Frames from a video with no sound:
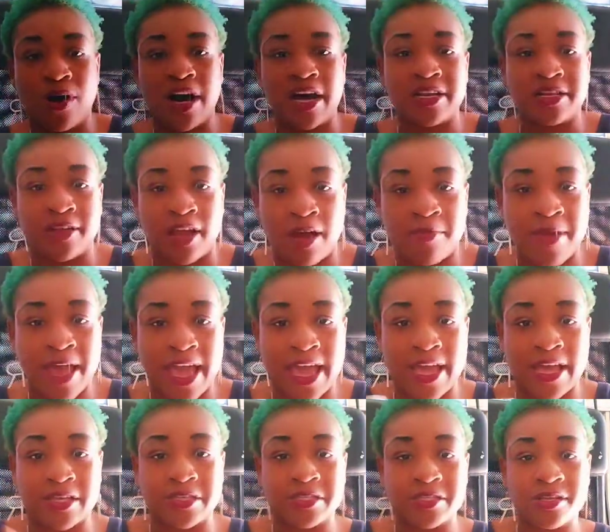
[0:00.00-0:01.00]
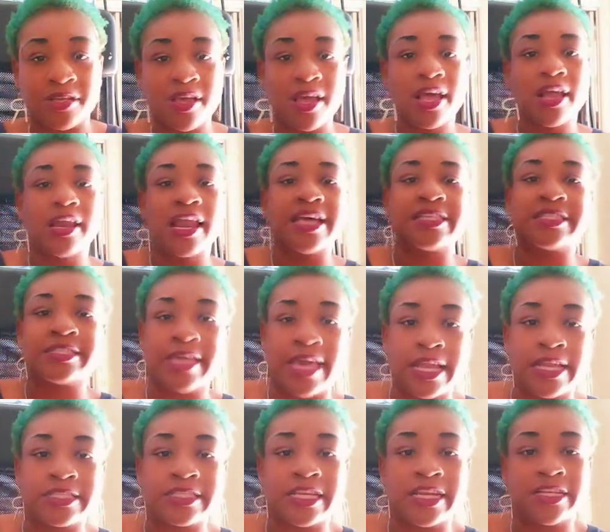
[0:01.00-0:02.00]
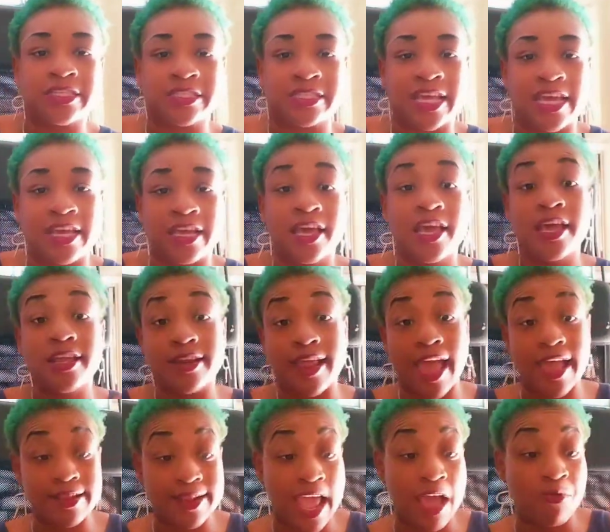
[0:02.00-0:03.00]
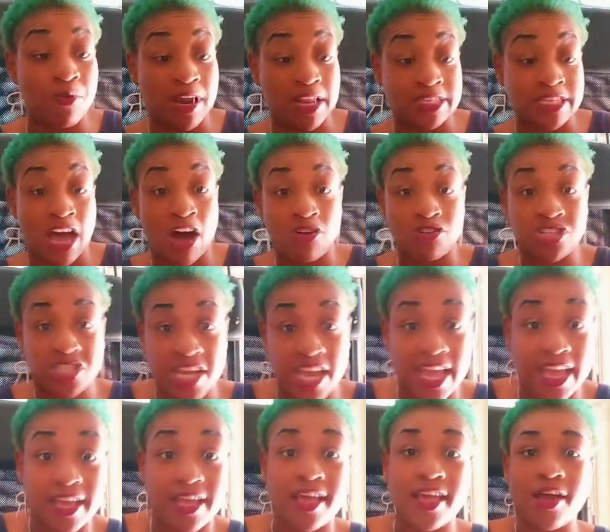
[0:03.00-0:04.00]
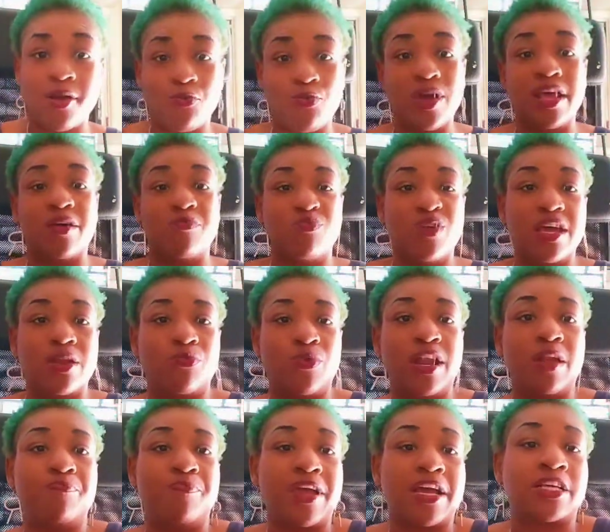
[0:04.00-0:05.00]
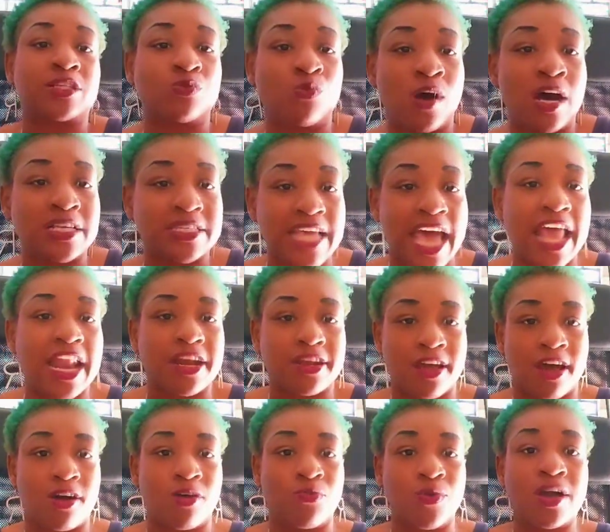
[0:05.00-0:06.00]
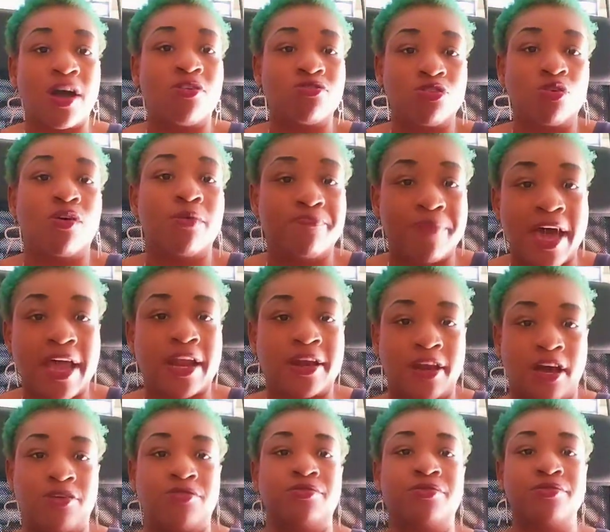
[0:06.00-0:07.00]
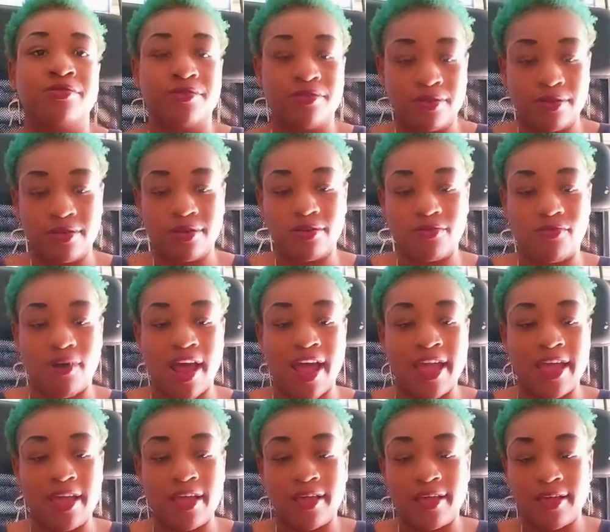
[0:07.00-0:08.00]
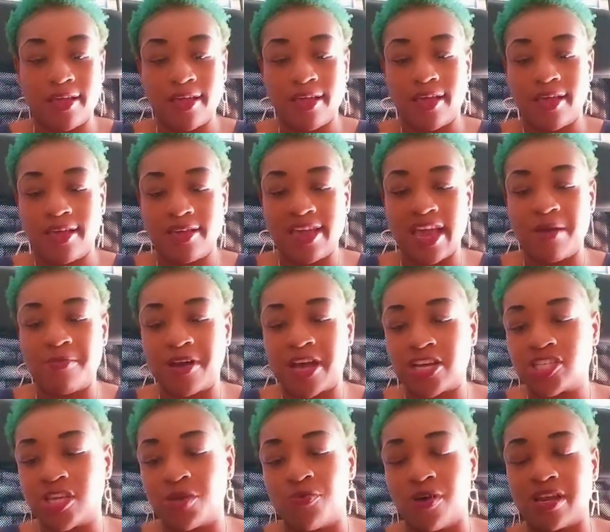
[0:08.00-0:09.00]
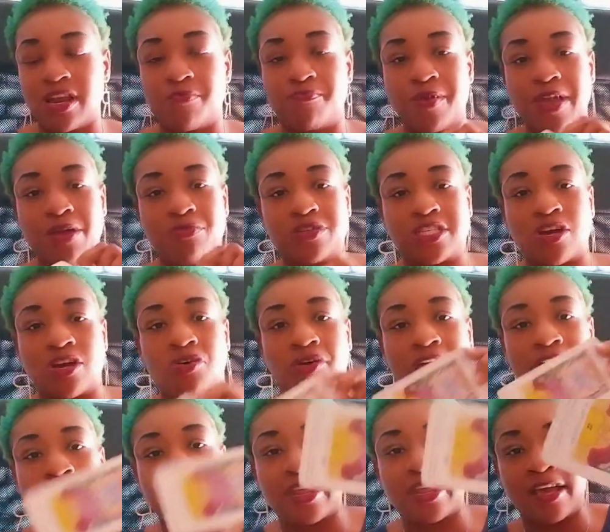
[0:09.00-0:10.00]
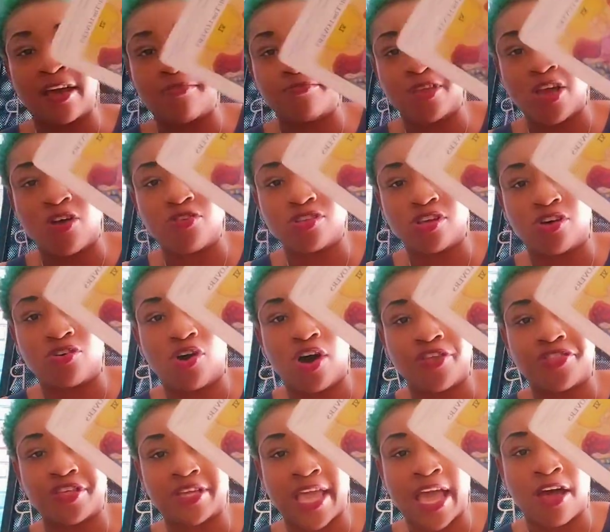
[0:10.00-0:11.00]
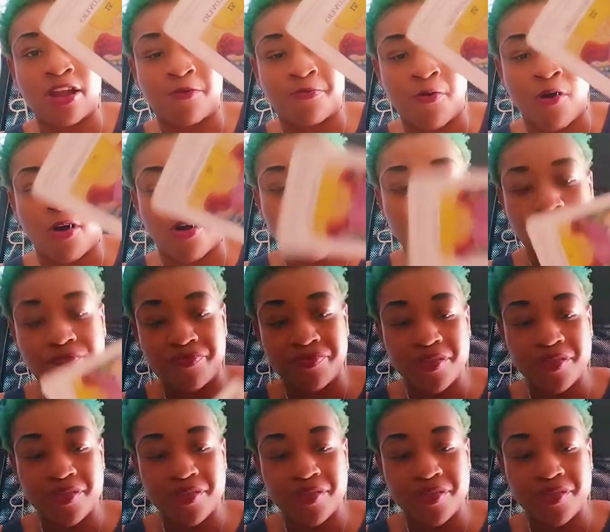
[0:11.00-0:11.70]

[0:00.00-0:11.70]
with her dumb ass. Let's get into this scene. That they, they want to talk shit. We're the, we, we the biggest ones at it though. We're gonna do it better though, right? Yeah, because she wanted to be with your goddamn your your other counterpart.